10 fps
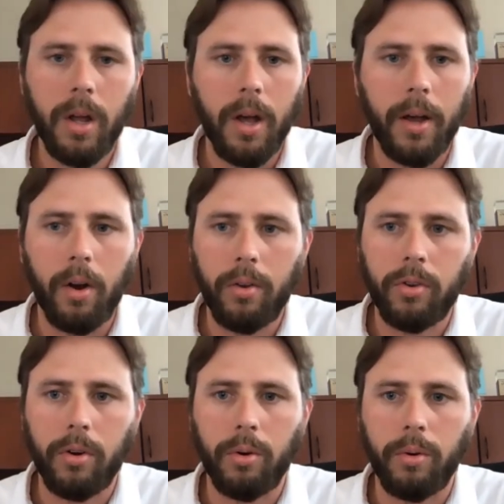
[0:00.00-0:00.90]
And
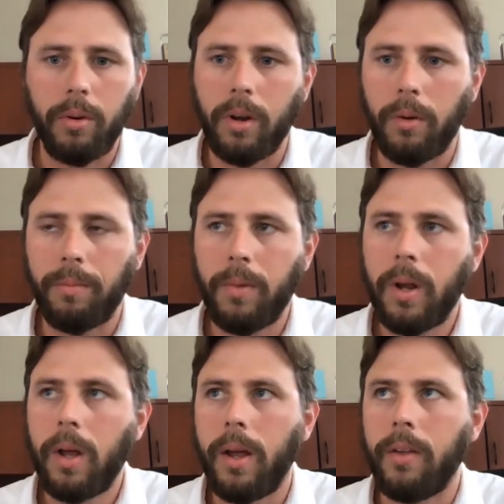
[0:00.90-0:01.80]
also,
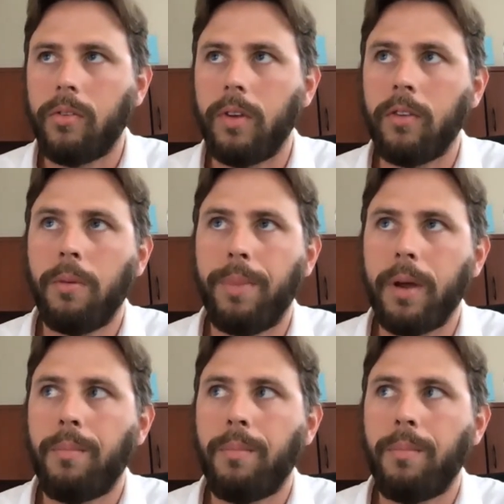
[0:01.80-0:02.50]
it's a big